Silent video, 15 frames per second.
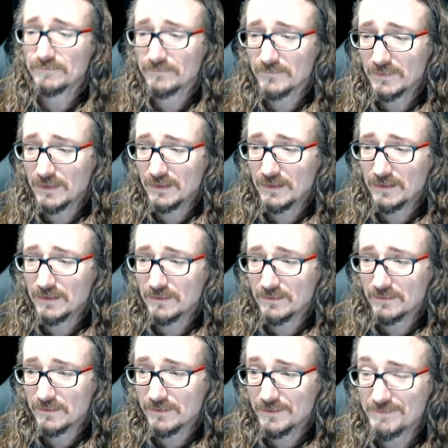Uh,
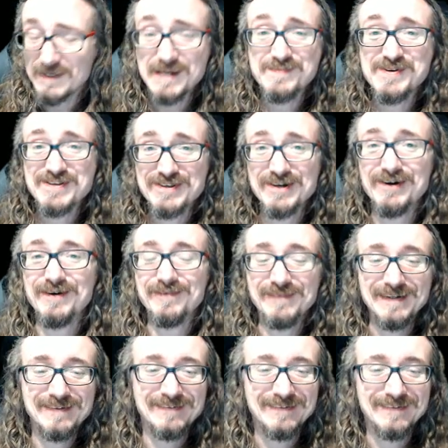you know, maybe so. May,